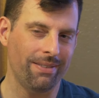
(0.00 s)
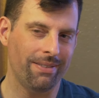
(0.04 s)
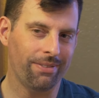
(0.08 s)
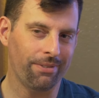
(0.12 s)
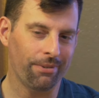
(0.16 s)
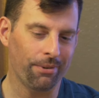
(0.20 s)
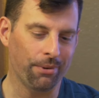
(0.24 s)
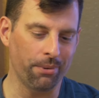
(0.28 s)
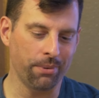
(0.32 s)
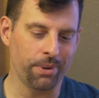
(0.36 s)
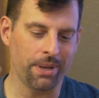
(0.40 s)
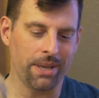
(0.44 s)

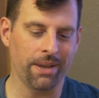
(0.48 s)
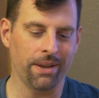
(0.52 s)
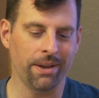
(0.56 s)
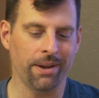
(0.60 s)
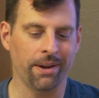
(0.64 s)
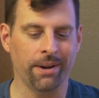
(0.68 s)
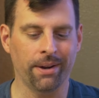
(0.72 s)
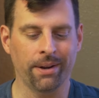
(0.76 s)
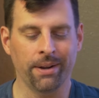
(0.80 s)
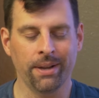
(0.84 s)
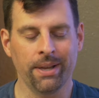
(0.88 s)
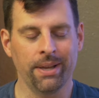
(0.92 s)
through
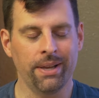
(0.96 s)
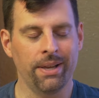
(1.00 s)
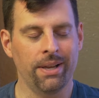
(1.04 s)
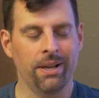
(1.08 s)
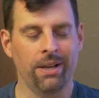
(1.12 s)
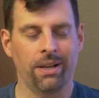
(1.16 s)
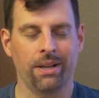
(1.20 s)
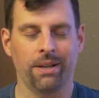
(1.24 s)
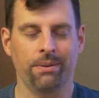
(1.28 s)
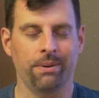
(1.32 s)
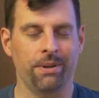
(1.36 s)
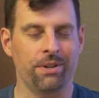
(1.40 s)
here,
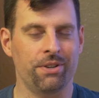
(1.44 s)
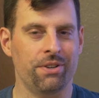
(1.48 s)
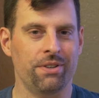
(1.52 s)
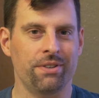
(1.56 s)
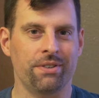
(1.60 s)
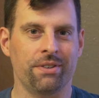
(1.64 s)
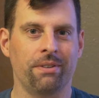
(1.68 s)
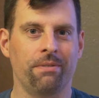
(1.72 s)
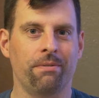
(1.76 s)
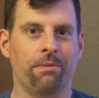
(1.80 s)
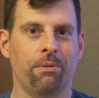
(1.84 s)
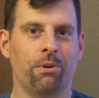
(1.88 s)
which is
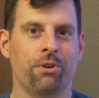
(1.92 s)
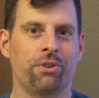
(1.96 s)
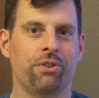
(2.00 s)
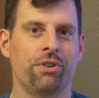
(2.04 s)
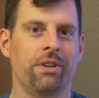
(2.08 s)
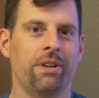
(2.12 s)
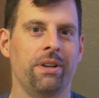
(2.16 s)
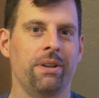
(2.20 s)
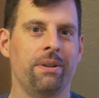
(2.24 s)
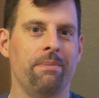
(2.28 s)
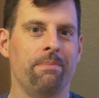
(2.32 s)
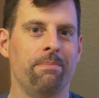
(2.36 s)

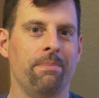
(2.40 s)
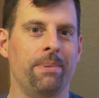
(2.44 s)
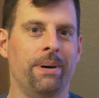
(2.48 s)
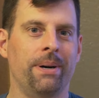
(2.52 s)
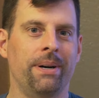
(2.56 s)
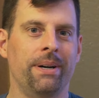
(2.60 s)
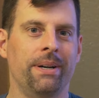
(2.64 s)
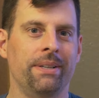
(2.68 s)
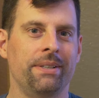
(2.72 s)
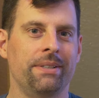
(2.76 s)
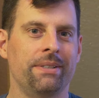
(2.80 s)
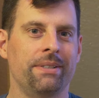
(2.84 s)
unfortunate,
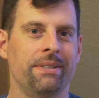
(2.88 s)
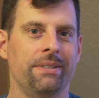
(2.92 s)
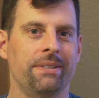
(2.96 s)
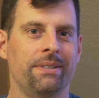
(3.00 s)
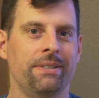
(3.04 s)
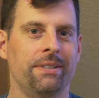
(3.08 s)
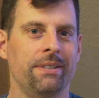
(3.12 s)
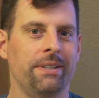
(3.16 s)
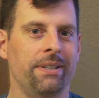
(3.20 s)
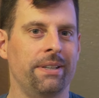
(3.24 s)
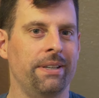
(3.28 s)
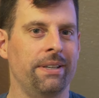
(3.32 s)

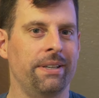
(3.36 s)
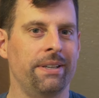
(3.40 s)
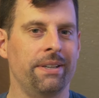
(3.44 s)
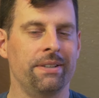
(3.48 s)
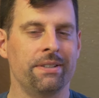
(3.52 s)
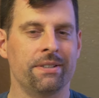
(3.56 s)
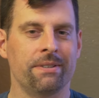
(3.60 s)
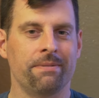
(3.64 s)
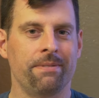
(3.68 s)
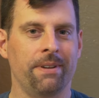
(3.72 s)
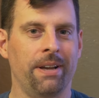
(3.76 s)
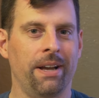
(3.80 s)
but it
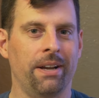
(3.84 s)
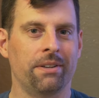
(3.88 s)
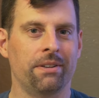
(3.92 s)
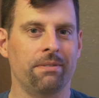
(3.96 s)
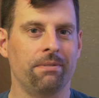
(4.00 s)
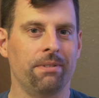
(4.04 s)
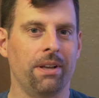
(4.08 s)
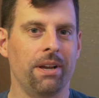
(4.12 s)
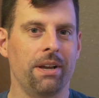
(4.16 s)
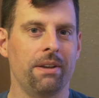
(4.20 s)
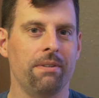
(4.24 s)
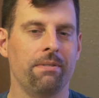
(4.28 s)
is a fact
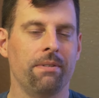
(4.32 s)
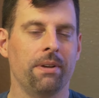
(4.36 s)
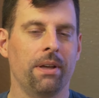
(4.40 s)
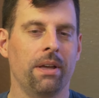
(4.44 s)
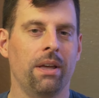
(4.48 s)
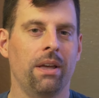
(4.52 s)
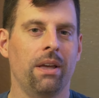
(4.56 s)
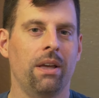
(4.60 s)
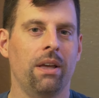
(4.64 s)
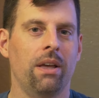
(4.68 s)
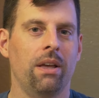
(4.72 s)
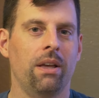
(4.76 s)
of life.
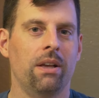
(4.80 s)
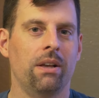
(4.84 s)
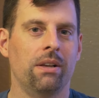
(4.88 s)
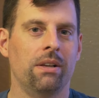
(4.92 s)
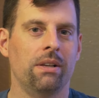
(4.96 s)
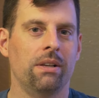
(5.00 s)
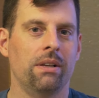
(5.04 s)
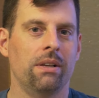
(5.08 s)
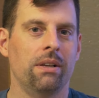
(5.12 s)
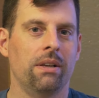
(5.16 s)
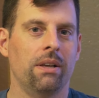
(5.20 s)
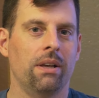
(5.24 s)

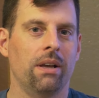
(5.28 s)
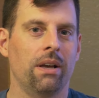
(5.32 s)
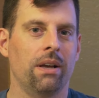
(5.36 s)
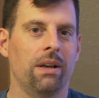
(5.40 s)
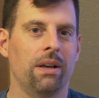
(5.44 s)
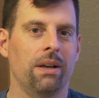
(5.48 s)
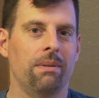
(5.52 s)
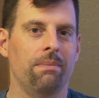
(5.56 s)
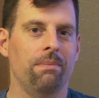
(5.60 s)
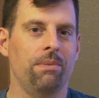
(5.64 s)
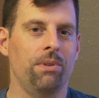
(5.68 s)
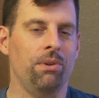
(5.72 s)

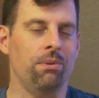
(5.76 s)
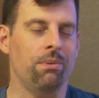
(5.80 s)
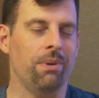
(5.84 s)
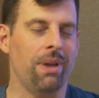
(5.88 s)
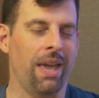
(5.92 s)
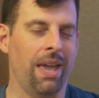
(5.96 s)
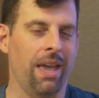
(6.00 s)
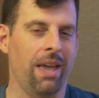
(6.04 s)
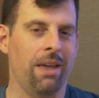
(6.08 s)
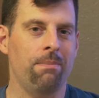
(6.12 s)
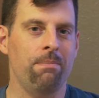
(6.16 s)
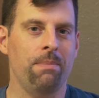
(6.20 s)
You
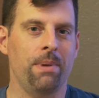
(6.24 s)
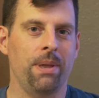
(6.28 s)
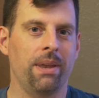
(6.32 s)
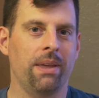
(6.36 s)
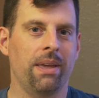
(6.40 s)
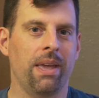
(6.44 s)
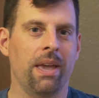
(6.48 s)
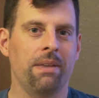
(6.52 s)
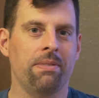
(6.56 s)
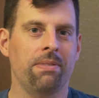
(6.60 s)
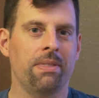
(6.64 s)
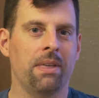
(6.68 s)
can
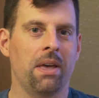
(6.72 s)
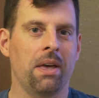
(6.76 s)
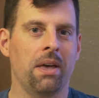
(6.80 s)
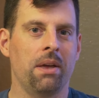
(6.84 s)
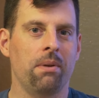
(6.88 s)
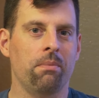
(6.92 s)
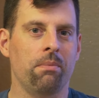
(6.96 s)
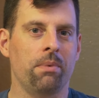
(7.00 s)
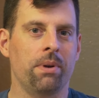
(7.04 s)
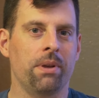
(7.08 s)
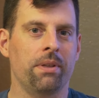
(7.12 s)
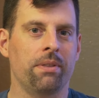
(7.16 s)
mitigate
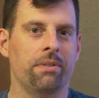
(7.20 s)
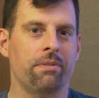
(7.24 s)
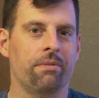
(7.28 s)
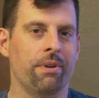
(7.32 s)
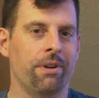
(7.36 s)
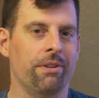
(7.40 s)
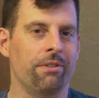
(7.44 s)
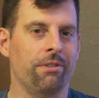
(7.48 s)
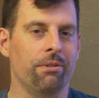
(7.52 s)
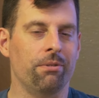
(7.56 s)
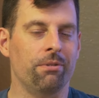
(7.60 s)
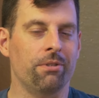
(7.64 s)
that with
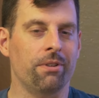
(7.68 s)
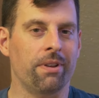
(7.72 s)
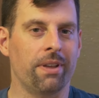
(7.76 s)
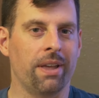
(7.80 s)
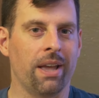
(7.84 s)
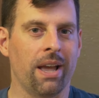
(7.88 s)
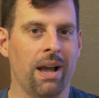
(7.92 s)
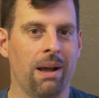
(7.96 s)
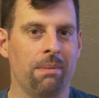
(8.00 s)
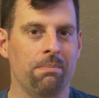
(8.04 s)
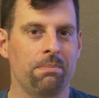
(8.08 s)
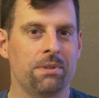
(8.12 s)
translucent
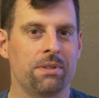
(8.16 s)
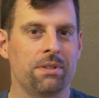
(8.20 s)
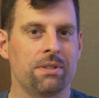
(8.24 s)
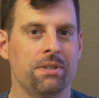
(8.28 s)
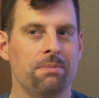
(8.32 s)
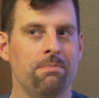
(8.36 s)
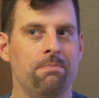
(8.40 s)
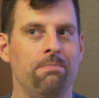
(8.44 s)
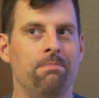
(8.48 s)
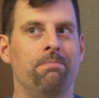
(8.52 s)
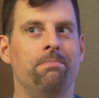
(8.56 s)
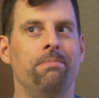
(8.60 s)

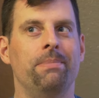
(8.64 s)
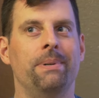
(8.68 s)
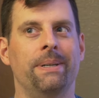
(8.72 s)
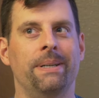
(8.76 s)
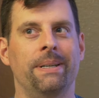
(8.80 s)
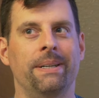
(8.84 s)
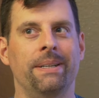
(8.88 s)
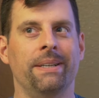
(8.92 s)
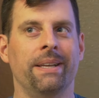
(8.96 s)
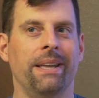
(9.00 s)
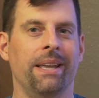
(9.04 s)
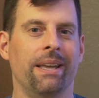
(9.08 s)
caps,
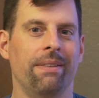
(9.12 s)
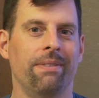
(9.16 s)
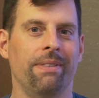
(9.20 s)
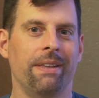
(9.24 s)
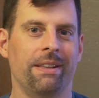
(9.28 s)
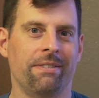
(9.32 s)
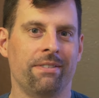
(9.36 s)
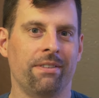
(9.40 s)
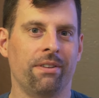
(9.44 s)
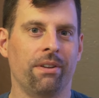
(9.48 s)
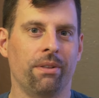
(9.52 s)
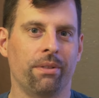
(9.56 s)
but again,
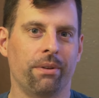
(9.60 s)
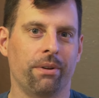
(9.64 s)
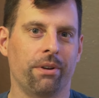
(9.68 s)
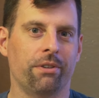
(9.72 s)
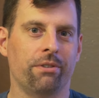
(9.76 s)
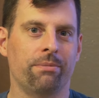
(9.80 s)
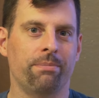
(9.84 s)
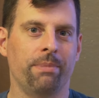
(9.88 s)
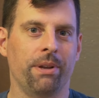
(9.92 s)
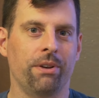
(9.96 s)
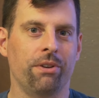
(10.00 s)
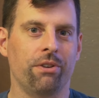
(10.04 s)
that's another
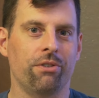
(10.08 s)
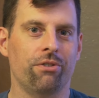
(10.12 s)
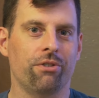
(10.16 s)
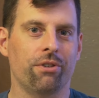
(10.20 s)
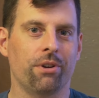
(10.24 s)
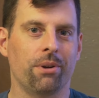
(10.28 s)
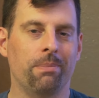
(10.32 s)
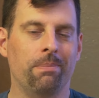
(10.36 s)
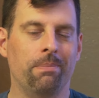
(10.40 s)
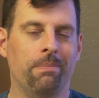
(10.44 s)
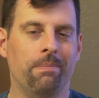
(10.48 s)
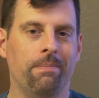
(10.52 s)

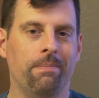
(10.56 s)
expenditure.